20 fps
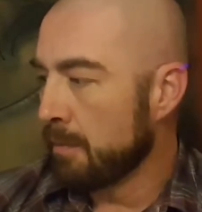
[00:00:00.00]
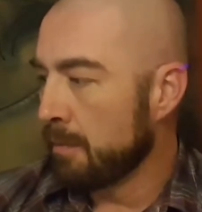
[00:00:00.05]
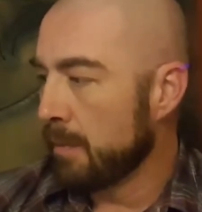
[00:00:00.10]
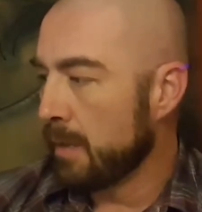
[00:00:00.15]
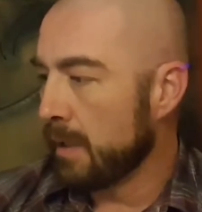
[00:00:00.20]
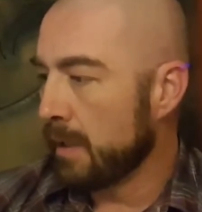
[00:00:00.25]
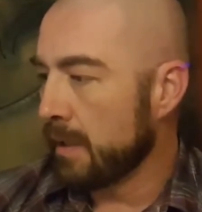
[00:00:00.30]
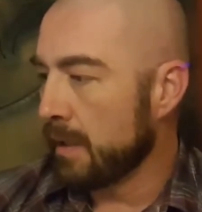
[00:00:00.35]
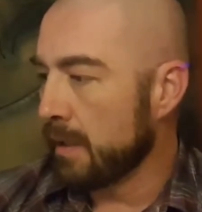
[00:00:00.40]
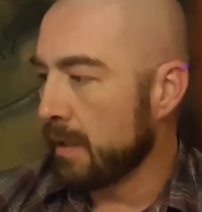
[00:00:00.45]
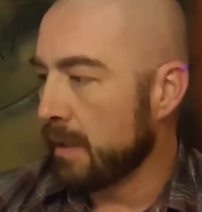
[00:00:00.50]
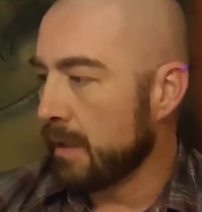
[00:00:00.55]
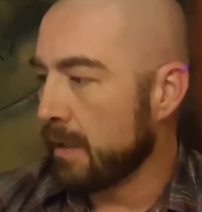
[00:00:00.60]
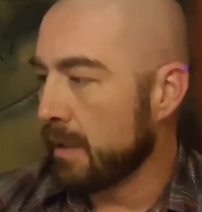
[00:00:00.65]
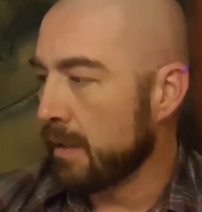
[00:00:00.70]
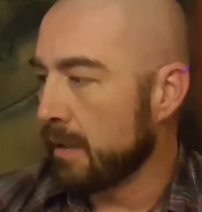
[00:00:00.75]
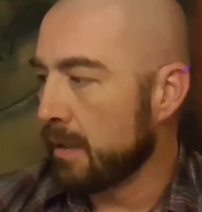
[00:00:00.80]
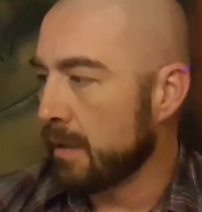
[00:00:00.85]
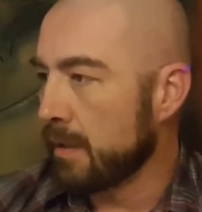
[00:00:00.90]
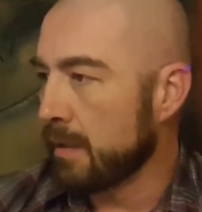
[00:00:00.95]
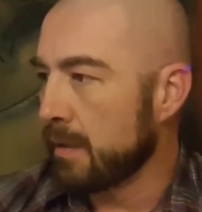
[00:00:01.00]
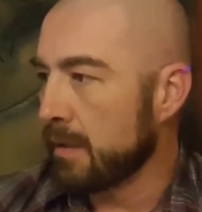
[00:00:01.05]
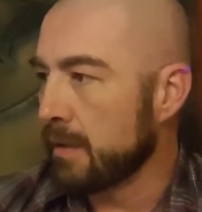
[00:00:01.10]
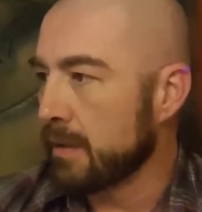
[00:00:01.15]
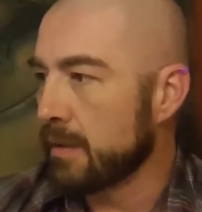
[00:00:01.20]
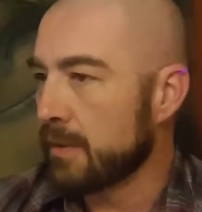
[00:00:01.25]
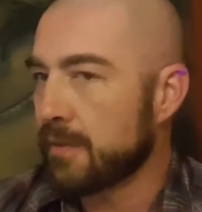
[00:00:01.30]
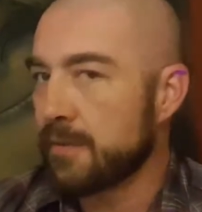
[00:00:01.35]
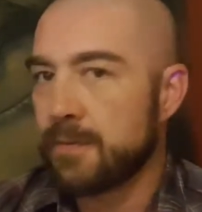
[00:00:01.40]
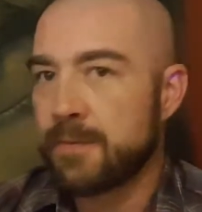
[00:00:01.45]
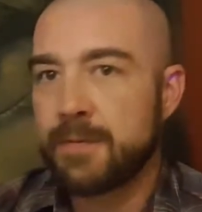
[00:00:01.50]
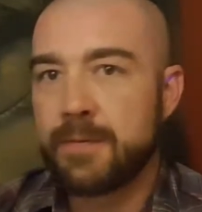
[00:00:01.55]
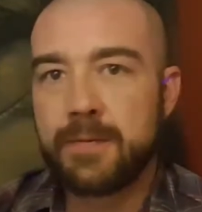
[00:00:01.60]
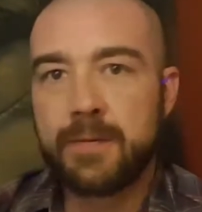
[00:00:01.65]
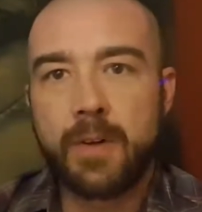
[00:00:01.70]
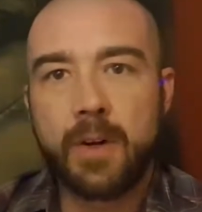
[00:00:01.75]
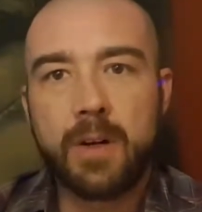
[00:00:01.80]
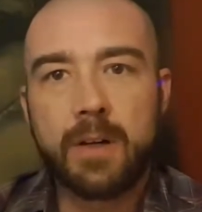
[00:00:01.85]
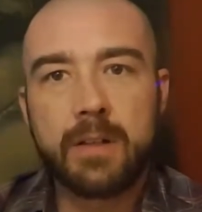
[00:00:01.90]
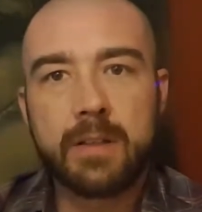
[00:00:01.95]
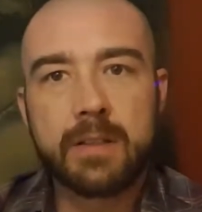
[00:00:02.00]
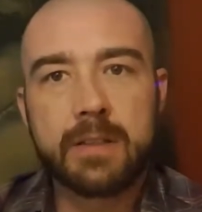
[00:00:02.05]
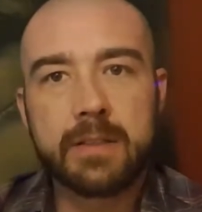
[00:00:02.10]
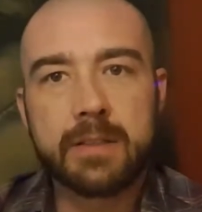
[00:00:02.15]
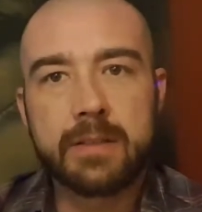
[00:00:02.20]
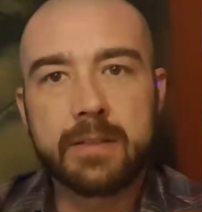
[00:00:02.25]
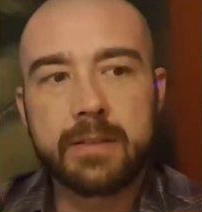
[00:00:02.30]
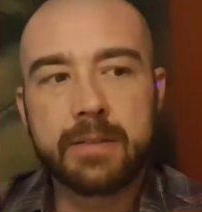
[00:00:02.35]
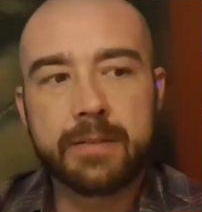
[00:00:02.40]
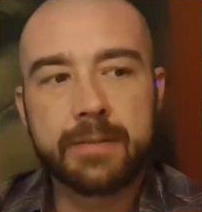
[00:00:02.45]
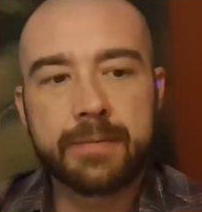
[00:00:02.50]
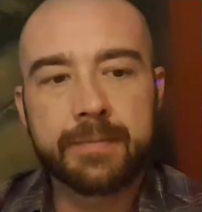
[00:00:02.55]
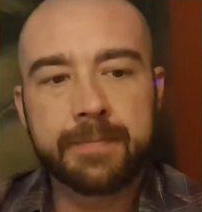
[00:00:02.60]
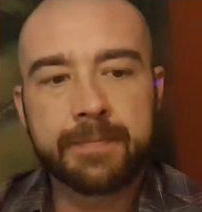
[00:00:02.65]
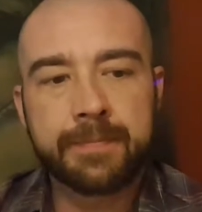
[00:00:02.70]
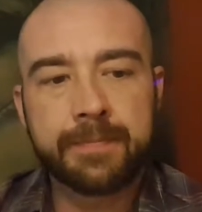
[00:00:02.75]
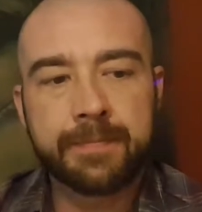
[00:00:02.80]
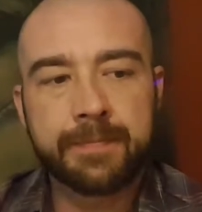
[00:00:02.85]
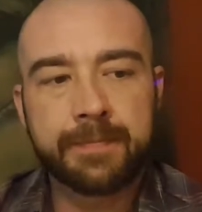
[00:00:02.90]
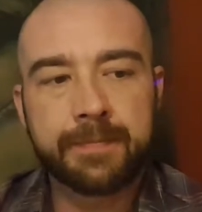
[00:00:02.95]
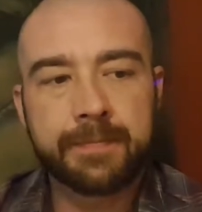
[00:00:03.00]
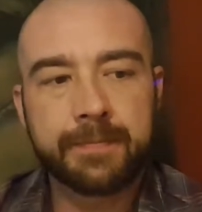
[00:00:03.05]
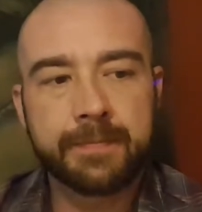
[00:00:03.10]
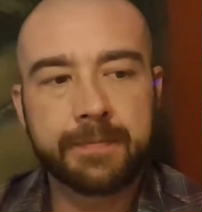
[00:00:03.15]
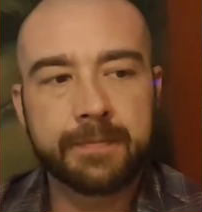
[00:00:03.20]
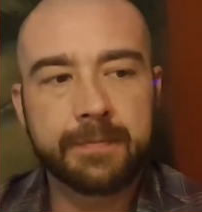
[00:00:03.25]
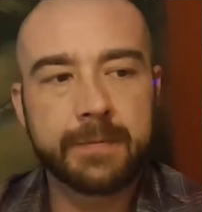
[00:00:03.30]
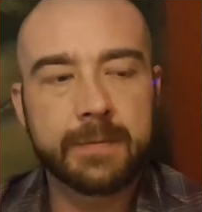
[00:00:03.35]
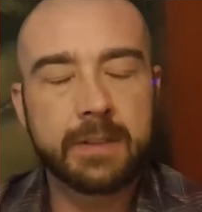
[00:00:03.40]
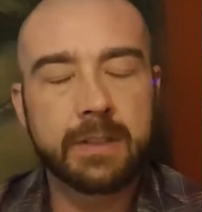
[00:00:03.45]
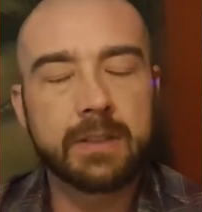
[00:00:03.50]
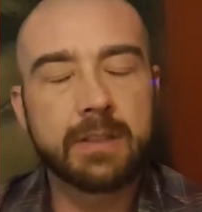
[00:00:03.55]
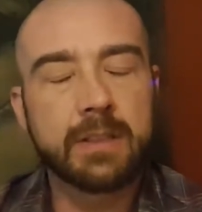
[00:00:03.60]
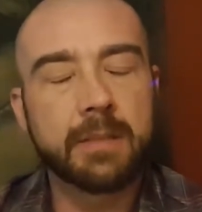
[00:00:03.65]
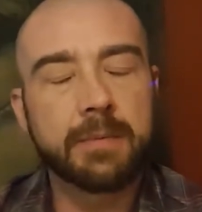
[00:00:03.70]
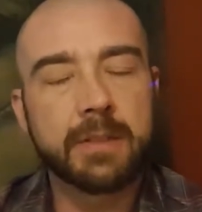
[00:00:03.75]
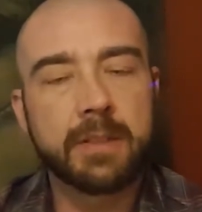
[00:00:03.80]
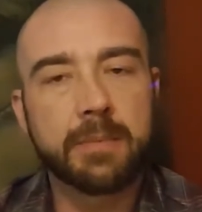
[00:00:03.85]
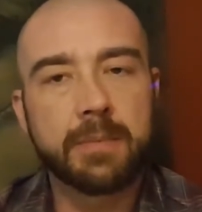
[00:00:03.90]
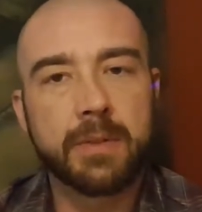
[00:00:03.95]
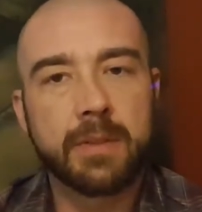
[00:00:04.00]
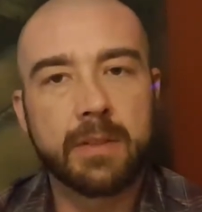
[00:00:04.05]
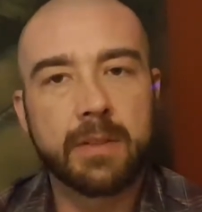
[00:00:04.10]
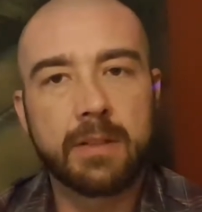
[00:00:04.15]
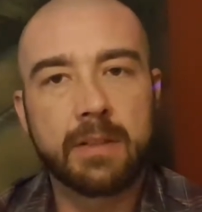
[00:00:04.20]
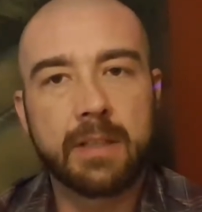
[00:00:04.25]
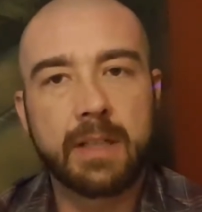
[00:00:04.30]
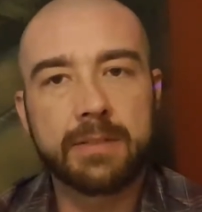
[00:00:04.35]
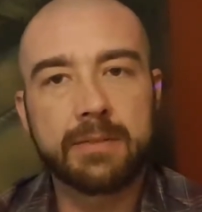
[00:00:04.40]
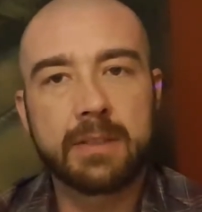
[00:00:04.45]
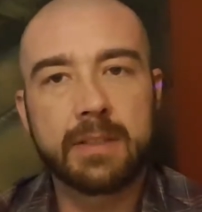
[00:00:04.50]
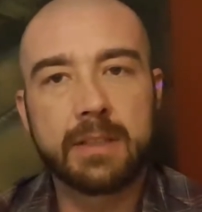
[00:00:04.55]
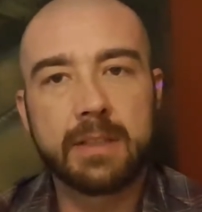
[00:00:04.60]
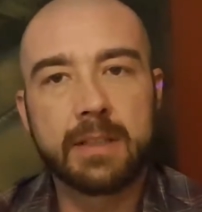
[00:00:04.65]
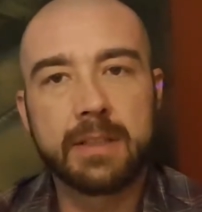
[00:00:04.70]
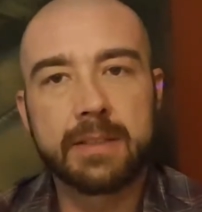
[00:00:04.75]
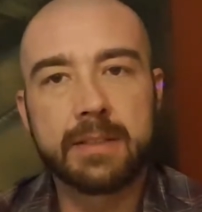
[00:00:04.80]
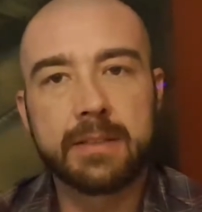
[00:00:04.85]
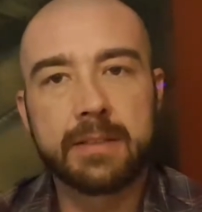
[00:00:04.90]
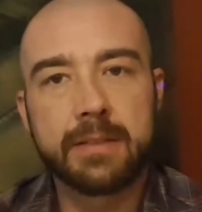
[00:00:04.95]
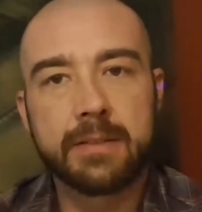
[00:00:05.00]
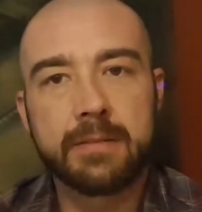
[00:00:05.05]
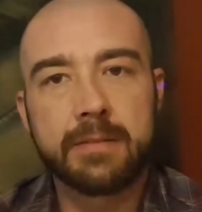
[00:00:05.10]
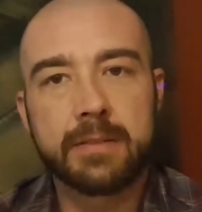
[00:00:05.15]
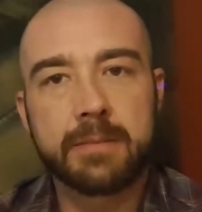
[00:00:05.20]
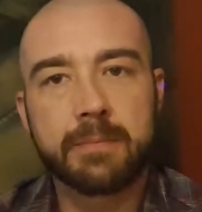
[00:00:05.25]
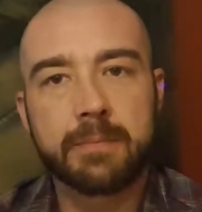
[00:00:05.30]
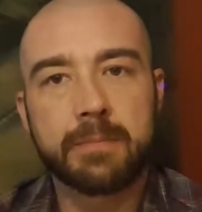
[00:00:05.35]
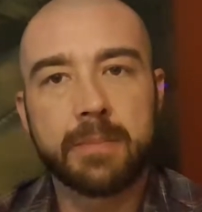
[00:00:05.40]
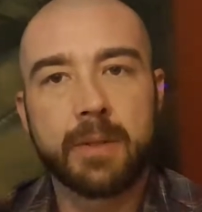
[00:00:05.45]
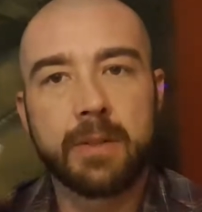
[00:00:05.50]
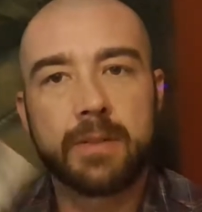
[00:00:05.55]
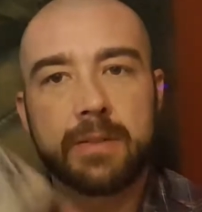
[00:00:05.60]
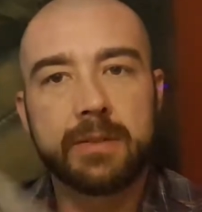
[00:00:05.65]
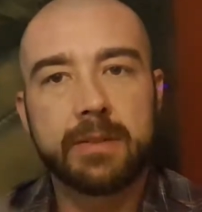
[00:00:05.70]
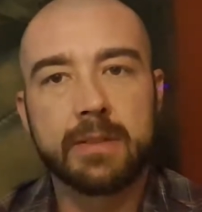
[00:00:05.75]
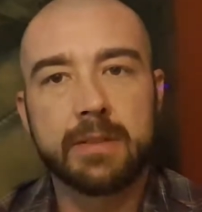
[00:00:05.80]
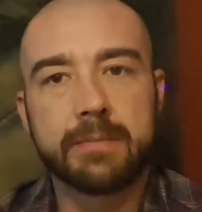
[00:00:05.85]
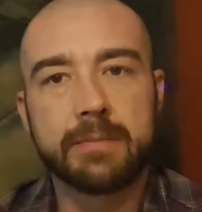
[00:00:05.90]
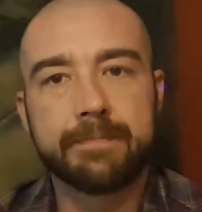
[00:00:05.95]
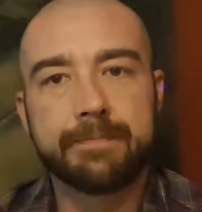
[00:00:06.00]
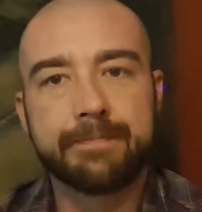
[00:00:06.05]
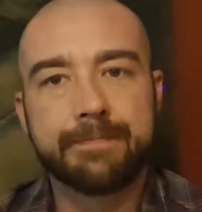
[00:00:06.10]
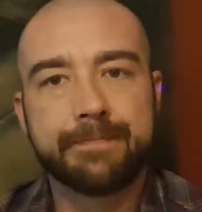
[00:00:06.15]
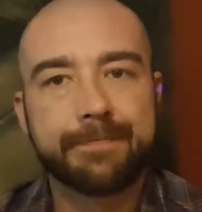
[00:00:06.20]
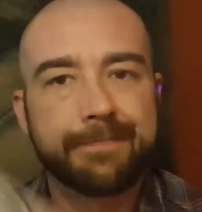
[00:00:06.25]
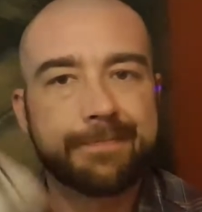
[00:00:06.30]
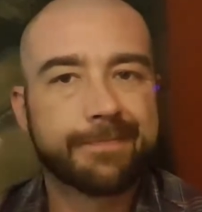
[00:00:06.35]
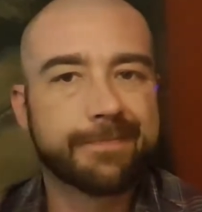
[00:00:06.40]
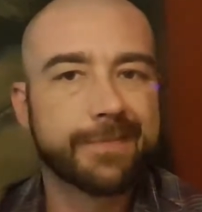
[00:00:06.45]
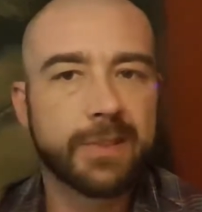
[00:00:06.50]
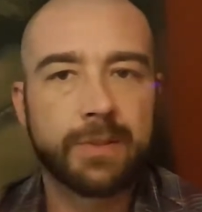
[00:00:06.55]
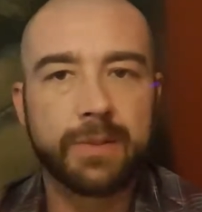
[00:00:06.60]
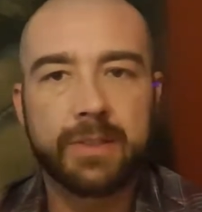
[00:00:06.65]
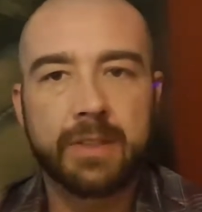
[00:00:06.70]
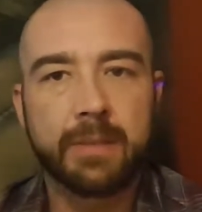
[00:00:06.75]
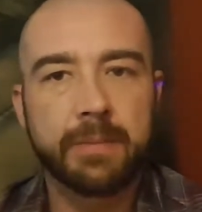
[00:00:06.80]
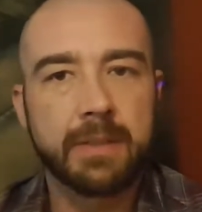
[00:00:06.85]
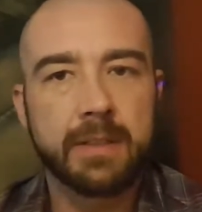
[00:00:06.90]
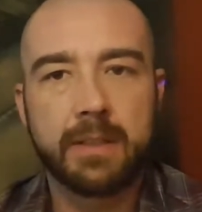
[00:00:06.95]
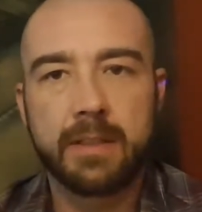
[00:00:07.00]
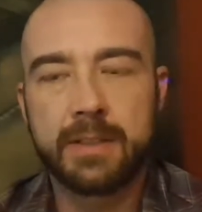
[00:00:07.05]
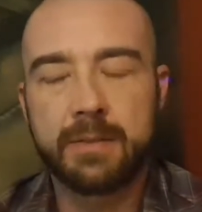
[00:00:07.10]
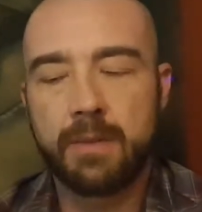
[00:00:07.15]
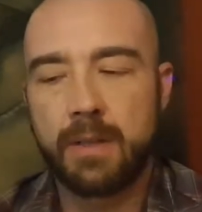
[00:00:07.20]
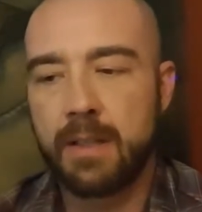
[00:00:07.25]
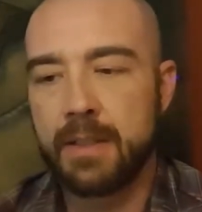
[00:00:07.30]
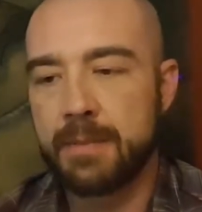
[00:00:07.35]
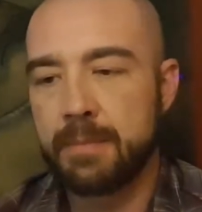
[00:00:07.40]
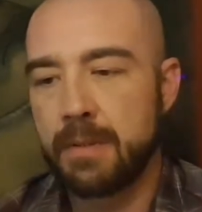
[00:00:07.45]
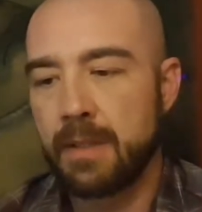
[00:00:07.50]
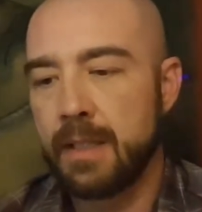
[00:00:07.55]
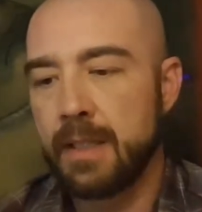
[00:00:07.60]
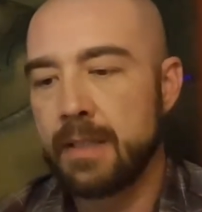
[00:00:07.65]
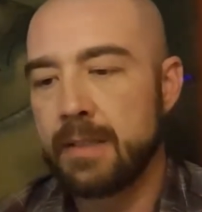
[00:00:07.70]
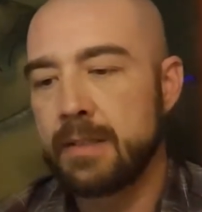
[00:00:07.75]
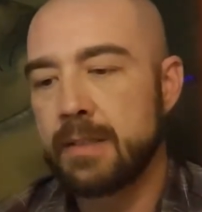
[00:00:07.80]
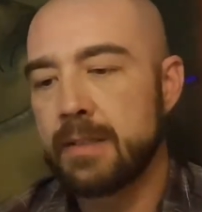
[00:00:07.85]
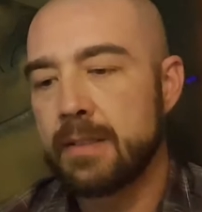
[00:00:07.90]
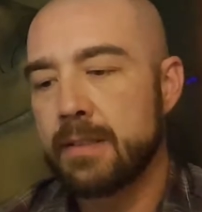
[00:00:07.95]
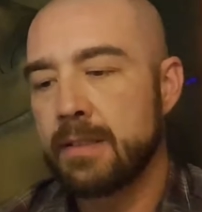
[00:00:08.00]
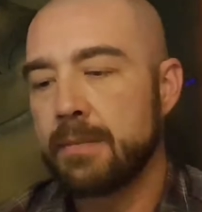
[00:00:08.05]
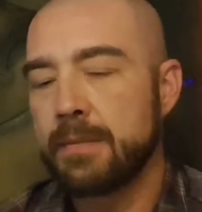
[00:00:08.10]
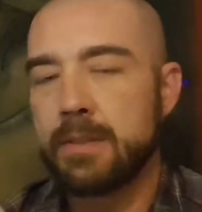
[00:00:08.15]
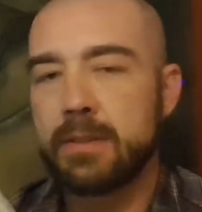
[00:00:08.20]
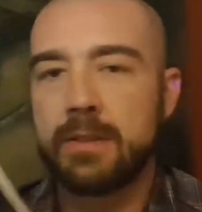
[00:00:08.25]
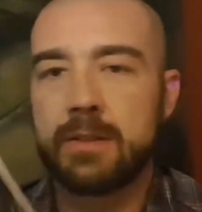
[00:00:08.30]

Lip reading: But as far as just something to put on and actually listen to, as opposed to do something else while it's playing, this is something